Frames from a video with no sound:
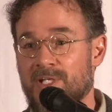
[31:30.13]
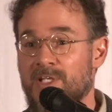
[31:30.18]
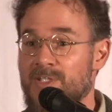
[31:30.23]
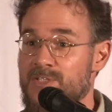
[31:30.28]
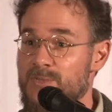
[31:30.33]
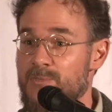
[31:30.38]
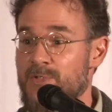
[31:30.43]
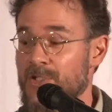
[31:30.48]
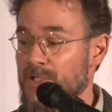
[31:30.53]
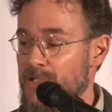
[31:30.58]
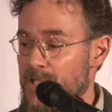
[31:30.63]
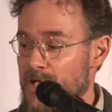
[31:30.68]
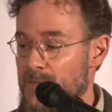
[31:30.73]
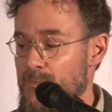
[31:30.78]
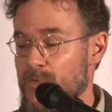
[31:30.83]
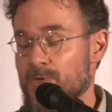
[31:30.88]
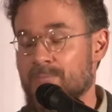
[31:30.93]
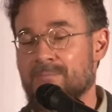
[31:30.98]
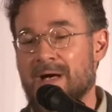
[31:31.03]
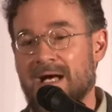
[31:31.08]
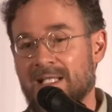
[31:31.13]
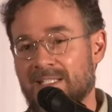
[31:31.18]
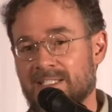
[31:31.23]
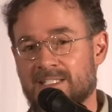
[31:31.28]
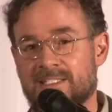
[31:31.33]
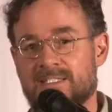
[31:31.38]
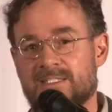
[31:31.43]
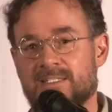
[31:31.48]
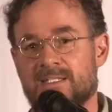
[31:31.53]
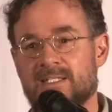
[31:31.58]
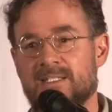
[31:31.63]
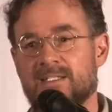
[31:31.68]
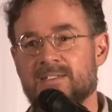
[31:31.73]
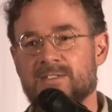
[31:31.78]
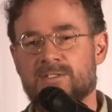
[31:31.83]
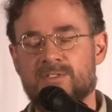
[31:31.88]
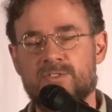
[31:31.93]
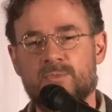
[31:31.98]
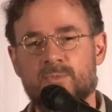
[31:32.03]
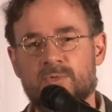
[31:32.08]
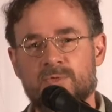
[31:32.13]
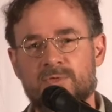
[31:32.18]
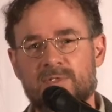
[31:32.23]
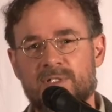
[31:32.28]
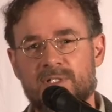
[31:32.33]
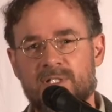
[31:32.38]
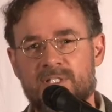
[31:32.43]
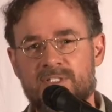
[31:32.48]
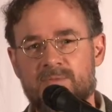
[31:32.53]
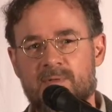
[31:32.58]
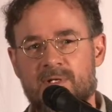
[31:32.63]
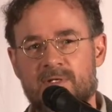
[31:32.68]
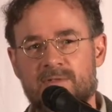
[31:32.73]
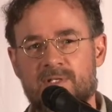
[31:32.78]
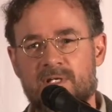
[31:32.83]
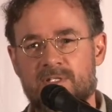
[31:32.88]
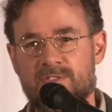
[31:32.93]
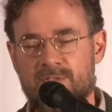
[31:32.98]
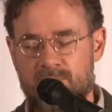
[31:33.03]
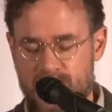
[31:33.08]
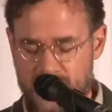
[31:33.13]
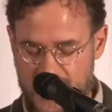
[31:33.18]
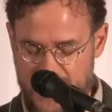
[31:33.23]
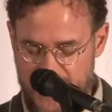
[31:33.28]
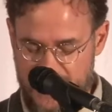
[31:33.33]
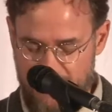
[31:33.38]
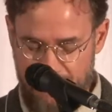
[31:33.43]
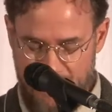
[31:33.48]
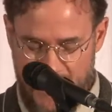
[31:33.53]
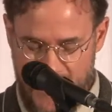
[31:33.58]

to bring a lot more balance into this world that Allah subhanahu wa ta'ala has created.